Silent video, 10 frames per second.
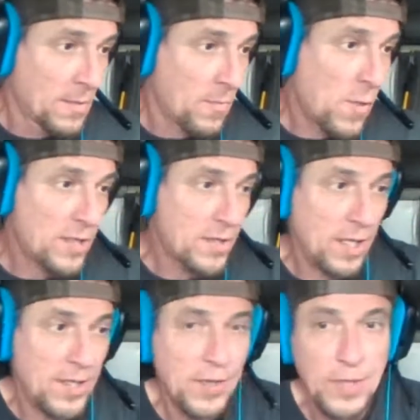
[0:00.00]
whether
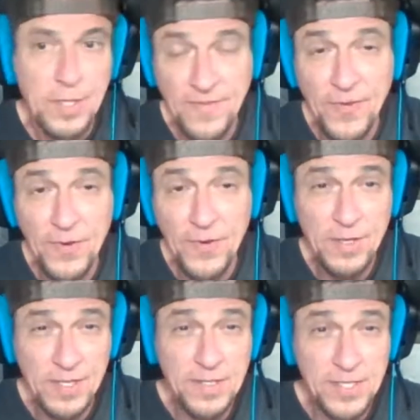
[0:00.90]
you do or for
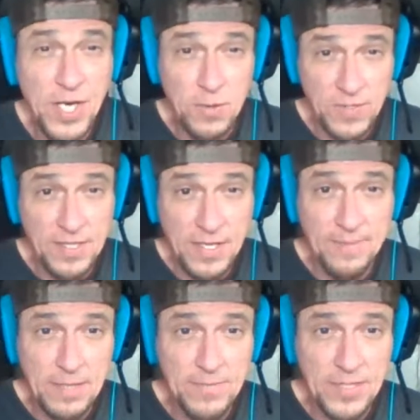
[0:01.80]
you to show
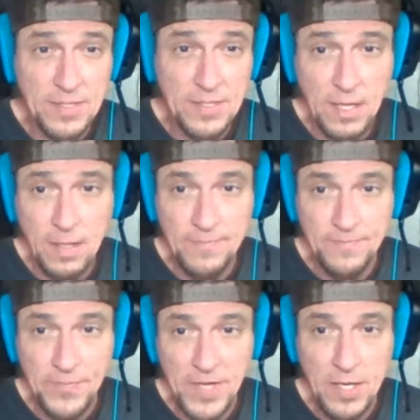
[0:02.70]
symptoms.
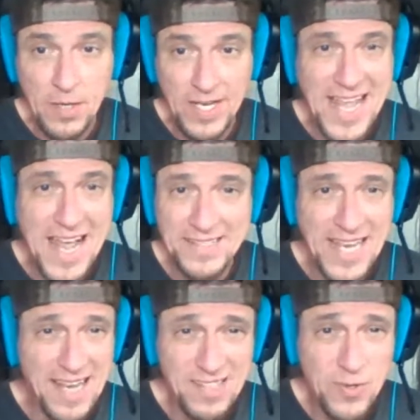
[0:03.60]
It can
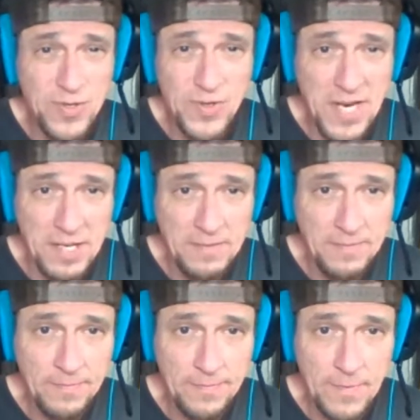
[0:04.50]
take two or three,
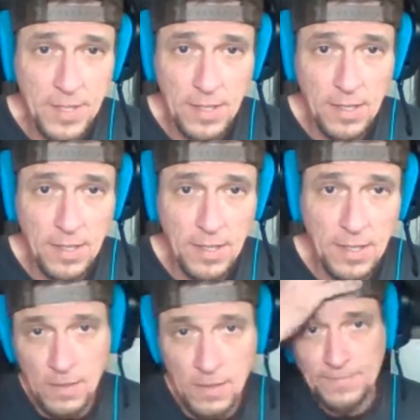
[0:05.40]

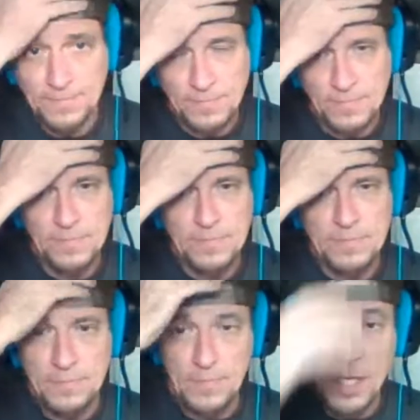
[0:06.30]
you know,
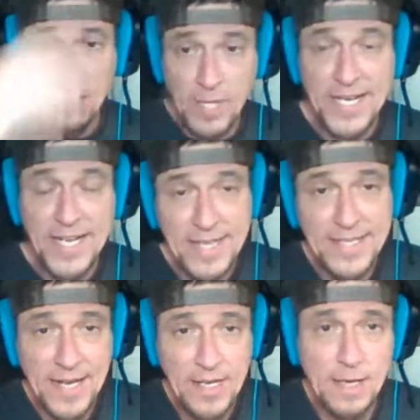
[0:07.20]
but it
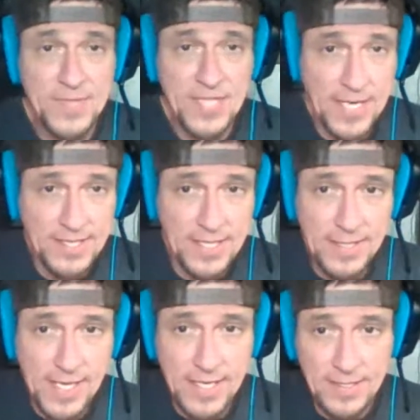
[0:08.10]
can take up to
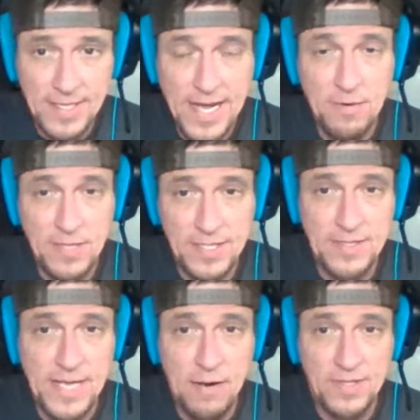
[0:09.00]
19 days. And that
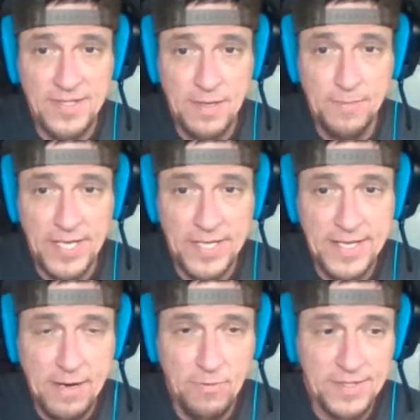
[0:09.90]
was
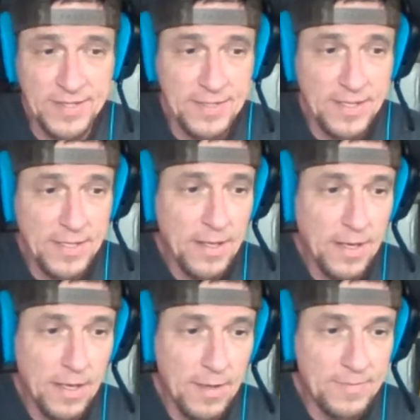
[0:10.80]
somebody that was
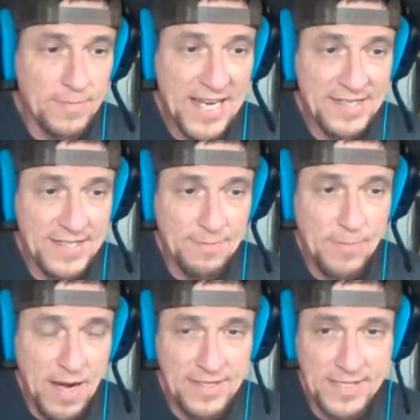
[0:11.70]
tested
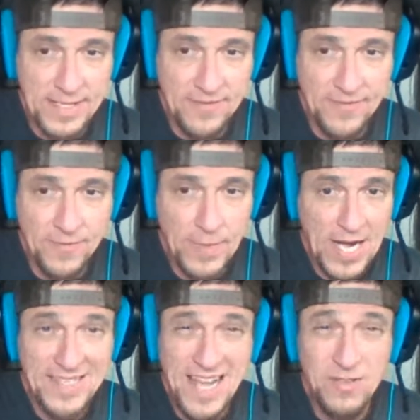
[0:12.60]
positive.
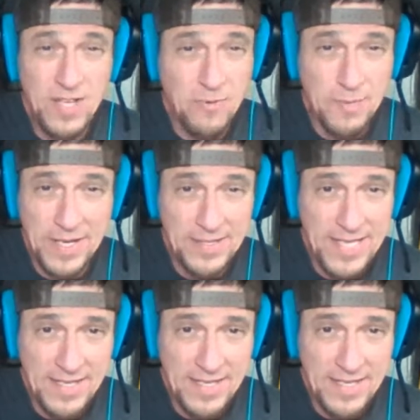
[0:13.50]
I doubt they were being
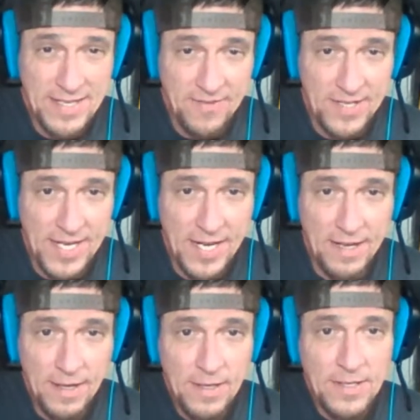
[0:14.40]
tested every
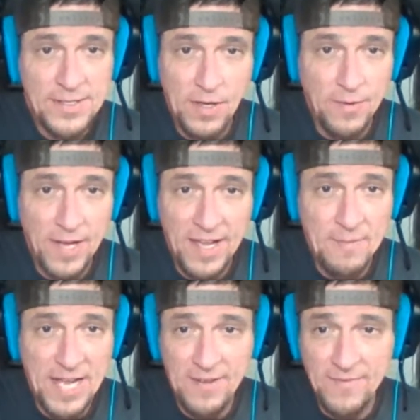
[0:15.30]
day. So
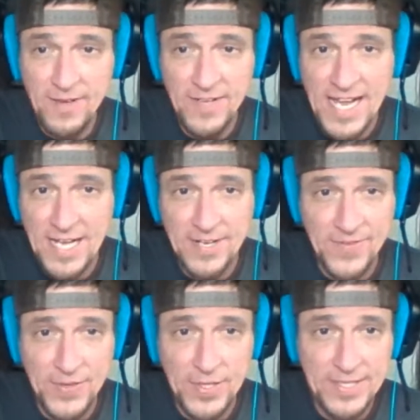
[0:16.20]
he may have even had
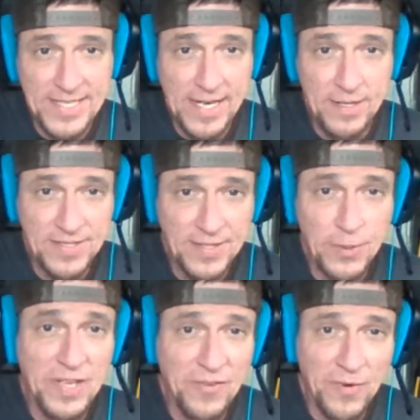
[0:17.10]
it for a day or
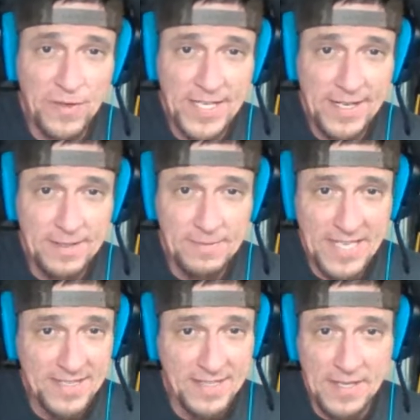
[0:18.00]
two before they
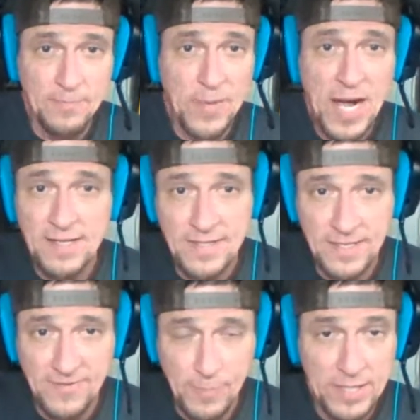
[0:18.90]
tested him
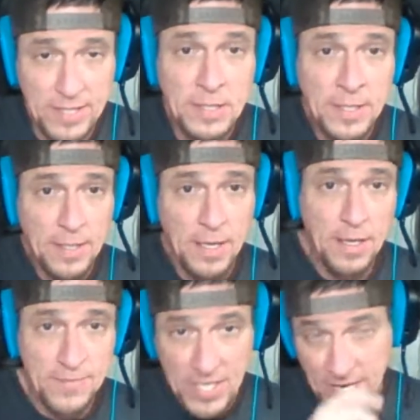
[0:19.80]
positive. But
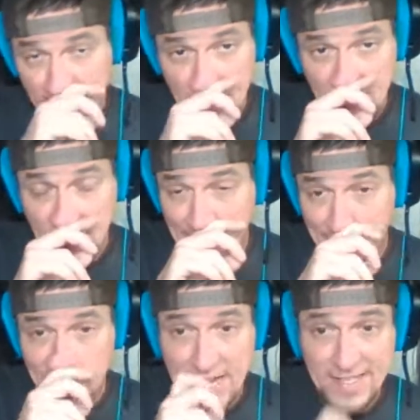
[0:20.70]
there have been
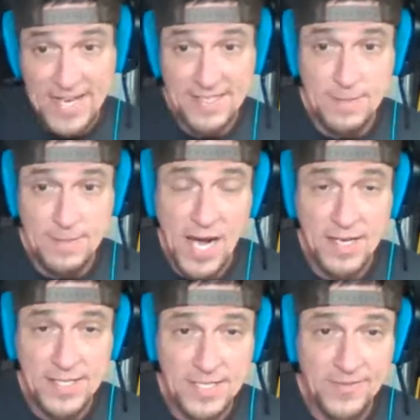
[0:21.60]
people that tested
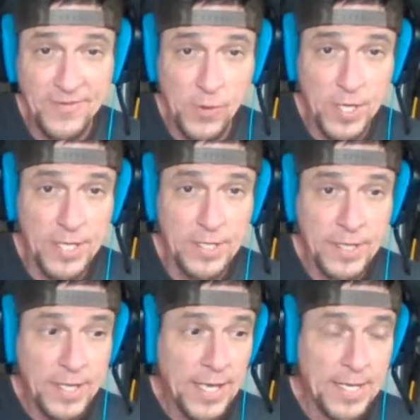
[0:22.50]
positive for it,
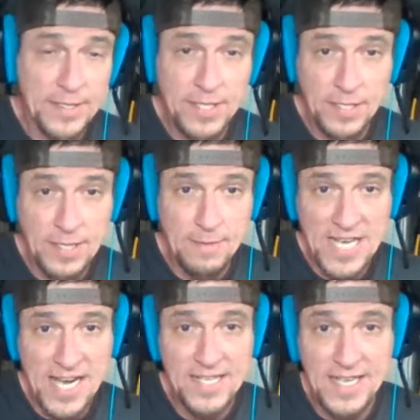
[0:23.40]
and it took them
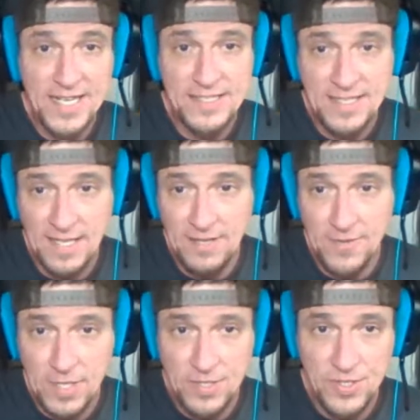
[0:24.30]
9 days to
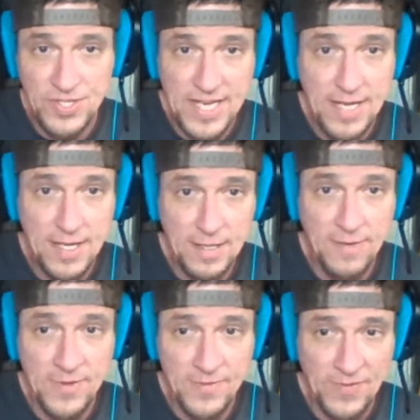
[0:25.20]
even understand,
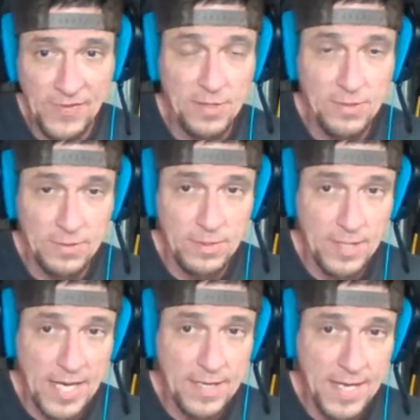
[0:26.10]
even feel
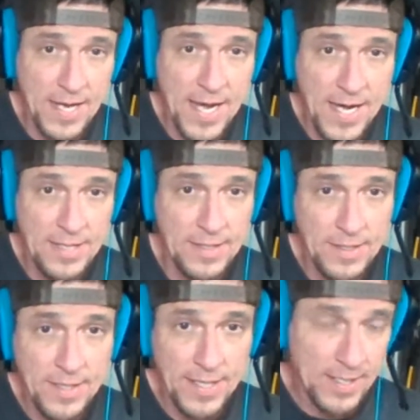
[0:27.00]
that they had
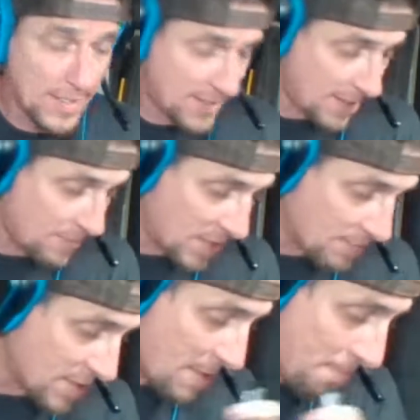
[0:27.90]
any
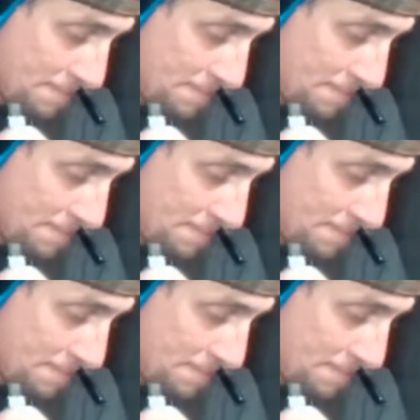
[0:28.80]
symptoms.